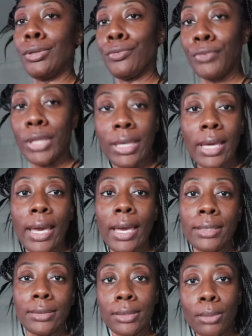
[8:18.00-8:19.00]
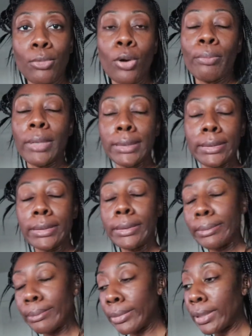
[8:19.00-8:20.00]
regain some
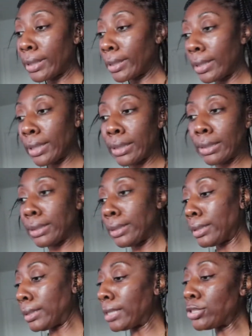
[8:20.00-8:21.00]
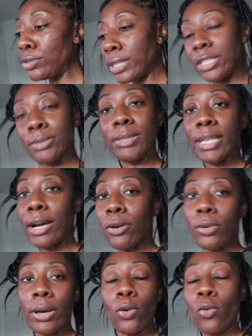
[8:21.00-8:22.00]
momentum, but they stressing me
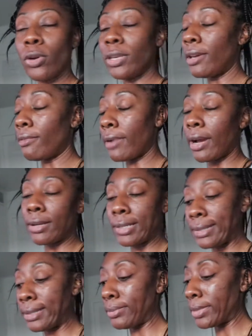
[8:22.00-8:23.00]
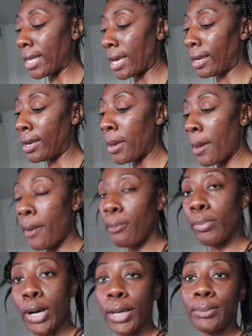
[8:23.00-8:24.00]
out all year round, it seems like.
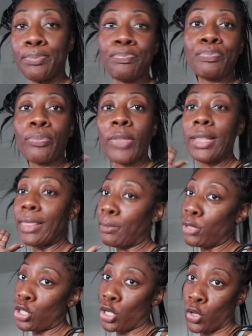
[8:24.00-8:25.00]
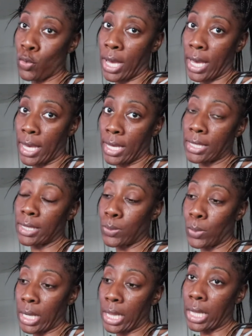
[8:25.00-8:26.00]
But let me show you guys
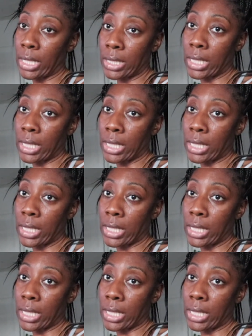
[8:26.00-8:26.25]
what it looks